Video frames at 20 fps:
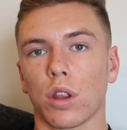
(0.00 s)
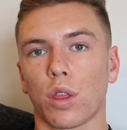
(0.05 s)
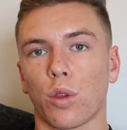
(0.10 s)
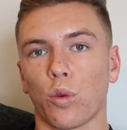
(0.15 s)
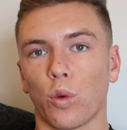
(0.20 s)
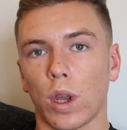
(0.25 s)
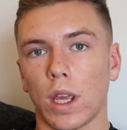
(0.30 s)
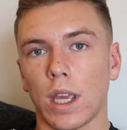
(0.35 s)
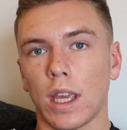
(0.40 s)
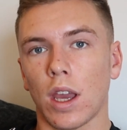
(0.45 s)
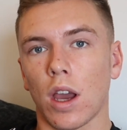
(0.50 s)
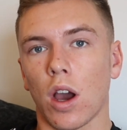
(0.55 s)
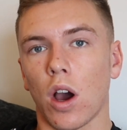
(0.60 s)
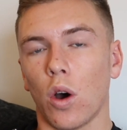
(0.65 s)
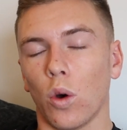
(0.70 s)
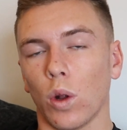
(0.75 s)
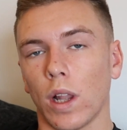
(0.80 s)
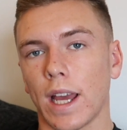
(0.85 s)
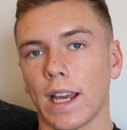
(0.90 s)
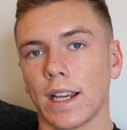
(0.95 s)
3
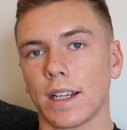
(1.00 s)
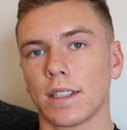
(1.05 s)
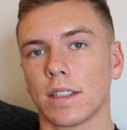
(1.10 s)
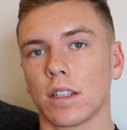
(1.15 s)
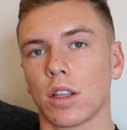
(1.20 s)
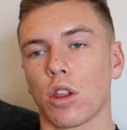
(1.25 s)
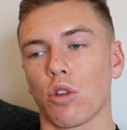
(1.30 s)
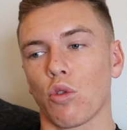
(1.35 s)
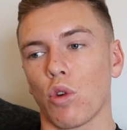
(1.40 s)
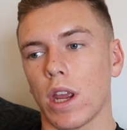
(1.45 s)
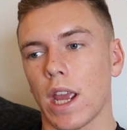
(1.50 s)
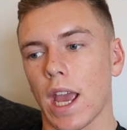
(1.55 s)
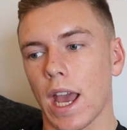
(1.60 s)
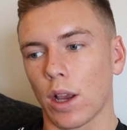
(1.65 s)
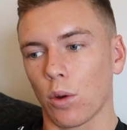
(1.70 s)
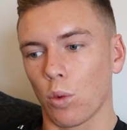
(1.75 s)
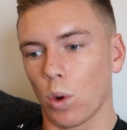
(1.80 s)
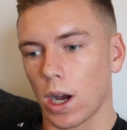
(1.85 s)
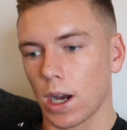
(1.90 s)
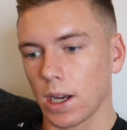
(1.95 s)
whole eggs, 3
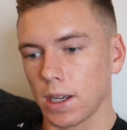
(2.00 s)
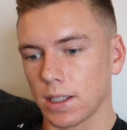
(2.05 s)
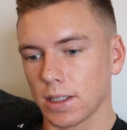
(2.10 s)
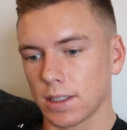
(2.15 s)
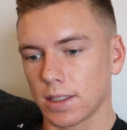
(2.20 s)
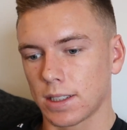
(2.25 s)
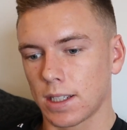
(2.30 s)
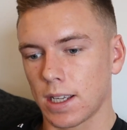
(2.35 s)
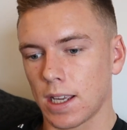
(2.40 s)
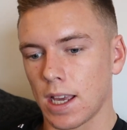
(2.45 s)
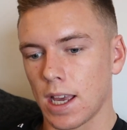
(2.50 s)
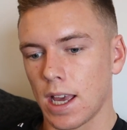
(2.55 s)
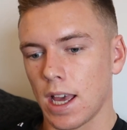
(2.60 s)
egg whites,